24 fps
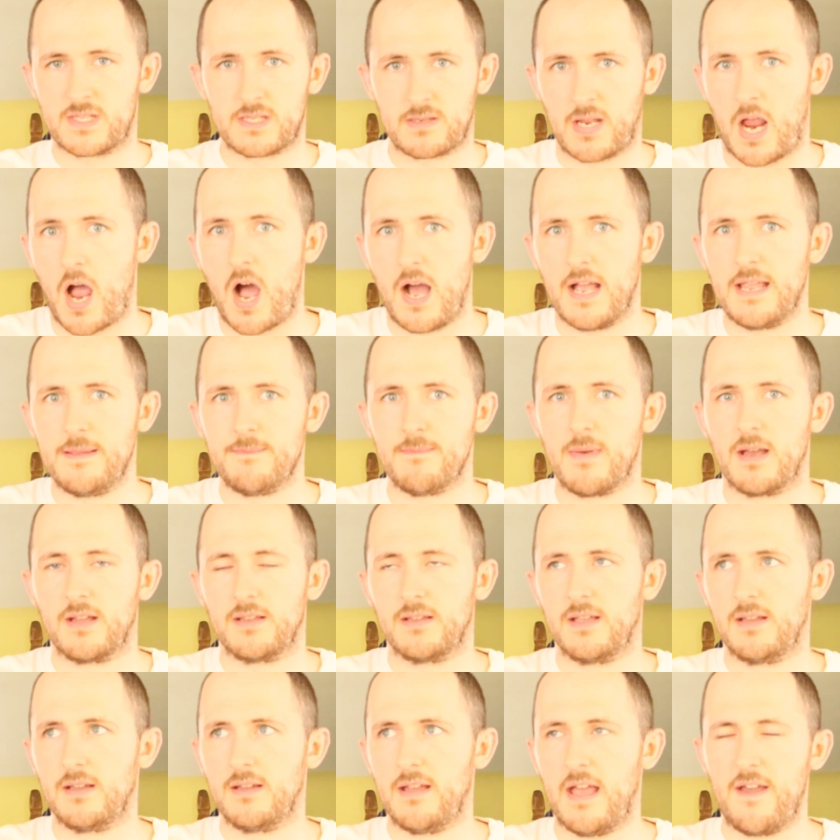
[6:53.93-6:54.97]
time
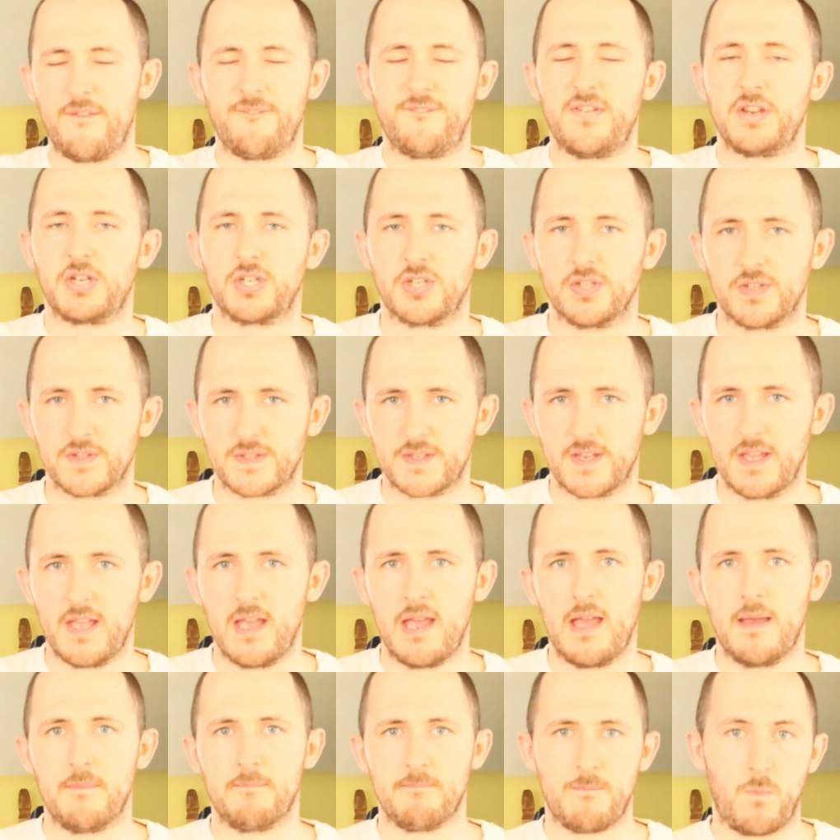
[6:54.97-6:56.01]
efficient
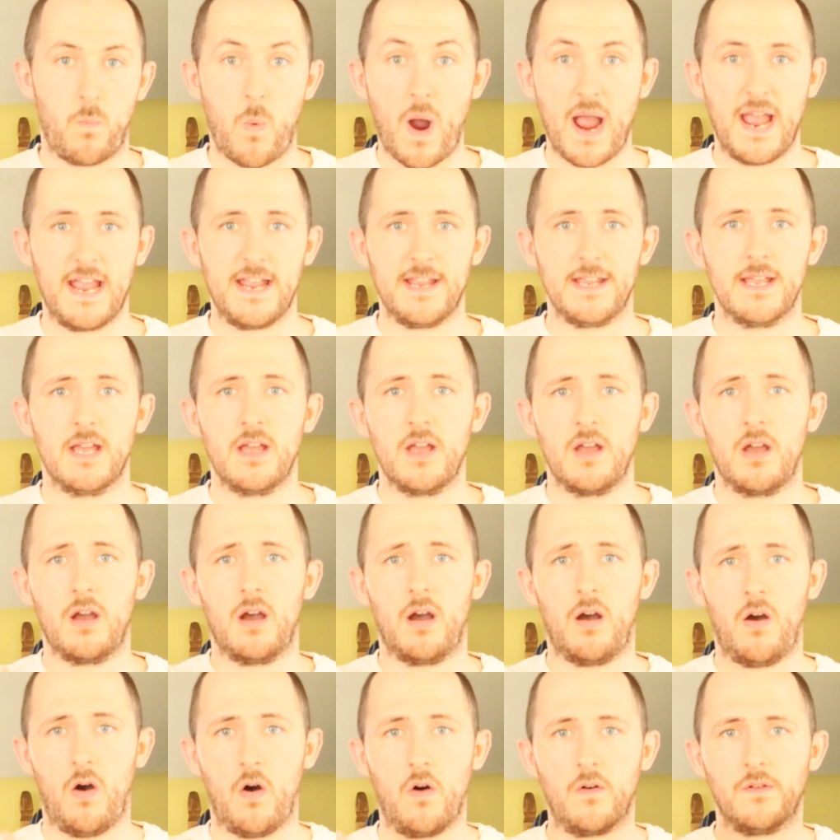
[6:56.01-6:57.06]
way
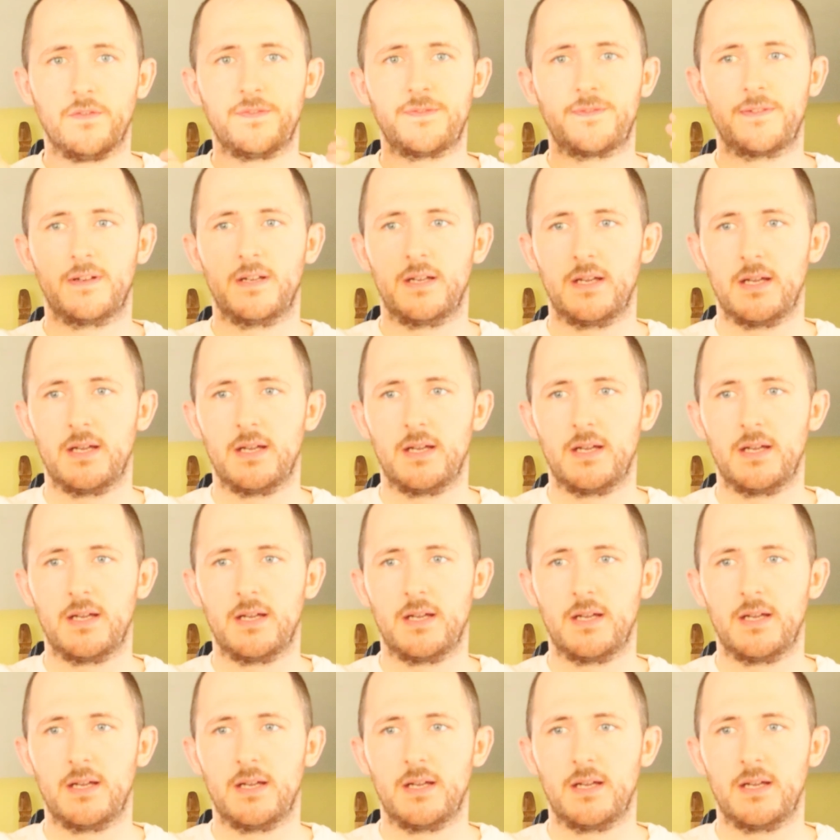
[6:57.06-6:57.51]
of